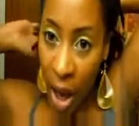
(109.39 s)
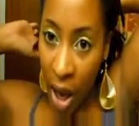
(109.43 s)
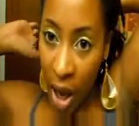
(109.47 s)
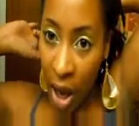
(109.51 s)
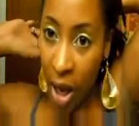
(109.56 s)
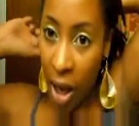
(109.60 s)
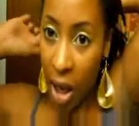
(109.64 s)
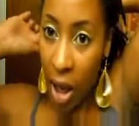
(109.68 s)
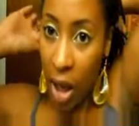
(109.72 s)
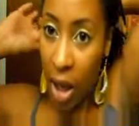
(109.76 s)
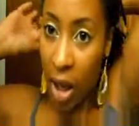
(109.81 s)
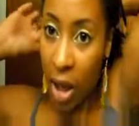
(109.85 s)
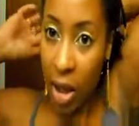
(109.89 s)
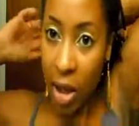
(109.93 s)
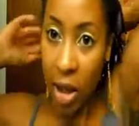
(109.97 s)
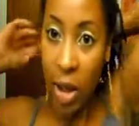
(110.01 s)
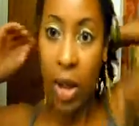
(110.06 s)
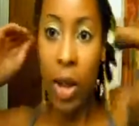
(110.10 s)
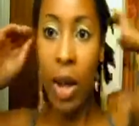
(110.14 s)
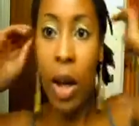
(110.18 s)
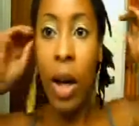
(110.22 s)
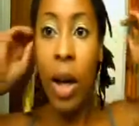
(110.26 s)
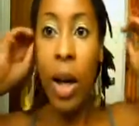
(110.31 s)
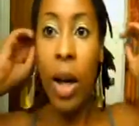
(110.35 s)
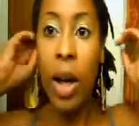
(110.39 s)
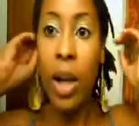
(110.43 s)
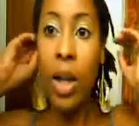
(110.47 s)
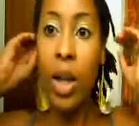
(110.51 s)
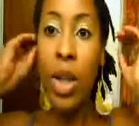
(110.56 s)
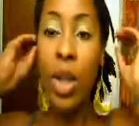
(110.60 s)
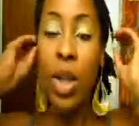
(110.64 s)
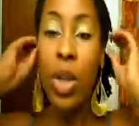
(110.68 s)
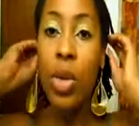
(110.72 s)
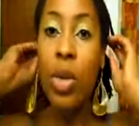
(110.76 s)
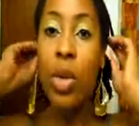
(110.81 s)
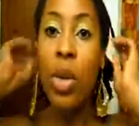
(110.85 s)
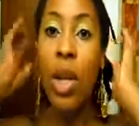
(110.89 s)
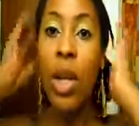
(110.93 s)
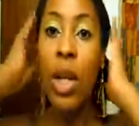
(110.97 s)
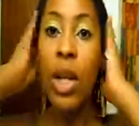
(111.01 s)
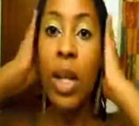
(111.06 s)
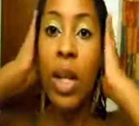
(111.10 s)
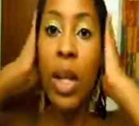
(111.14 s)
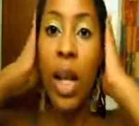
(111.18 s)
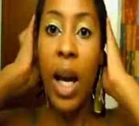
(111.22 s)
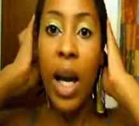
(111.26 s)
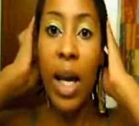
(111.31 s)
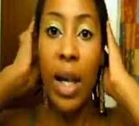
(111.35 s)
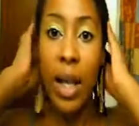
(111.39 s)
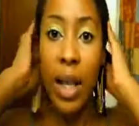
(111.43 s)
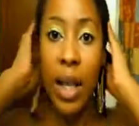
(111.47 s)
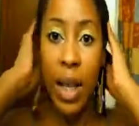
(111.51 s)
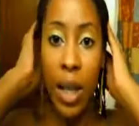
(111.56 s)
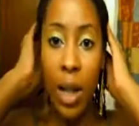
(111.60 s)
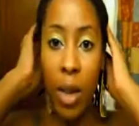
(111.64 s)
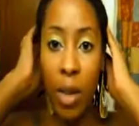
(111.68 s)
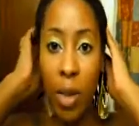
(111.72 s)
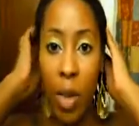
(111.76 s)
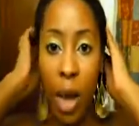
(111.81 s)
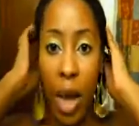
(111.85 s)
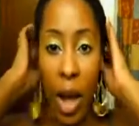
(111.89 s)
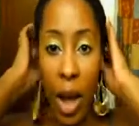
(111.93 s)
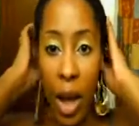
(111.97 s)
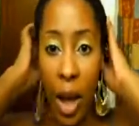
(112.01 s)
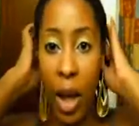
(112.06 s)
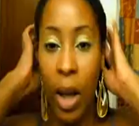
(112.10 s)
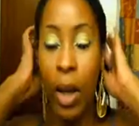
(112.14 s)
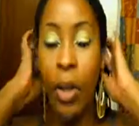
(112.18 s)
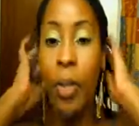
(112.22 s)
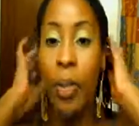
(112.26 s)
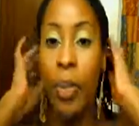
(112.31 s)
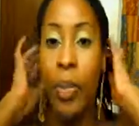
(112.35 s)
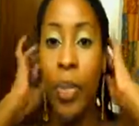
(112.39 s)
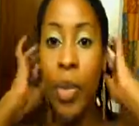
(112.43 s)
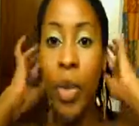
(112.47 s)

And as soon as I sent my,